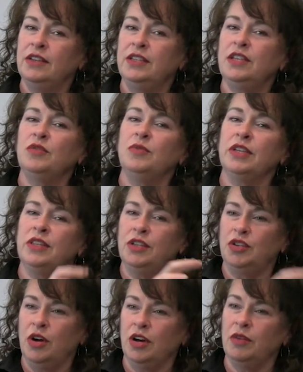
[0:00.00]
deal with
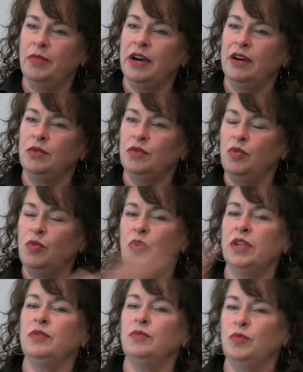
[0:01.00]
and talk about
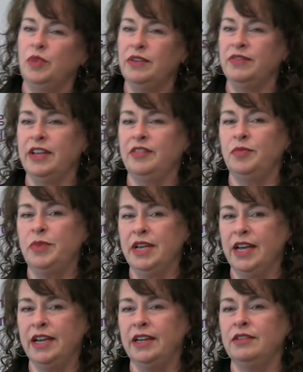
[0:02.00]
what we have left
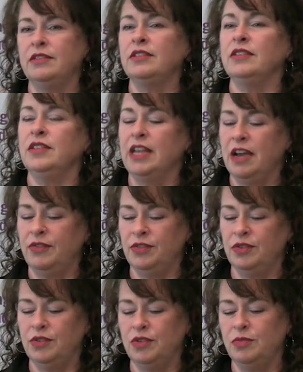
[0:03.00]
behind
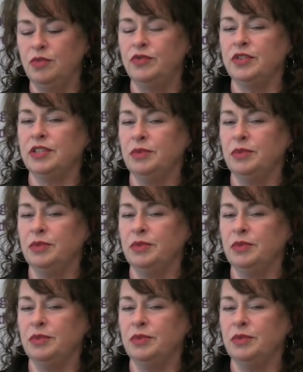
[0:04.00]
after the move is